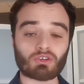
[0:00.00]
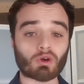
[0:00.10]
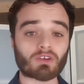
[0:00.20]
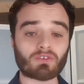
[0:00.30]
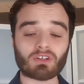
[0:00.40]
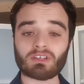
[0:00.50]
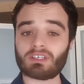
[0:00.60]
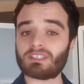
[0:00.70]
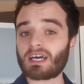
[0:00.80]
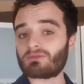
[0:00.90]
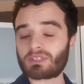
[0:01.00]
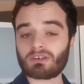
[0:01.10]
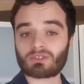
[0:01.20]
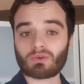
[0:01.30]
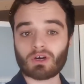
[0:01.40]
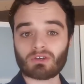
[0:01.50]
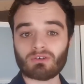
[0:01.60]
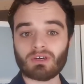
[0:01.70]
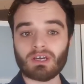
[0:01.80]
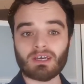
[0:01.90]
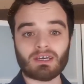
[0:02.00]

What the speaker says: in Yorkville in downtown Toronto,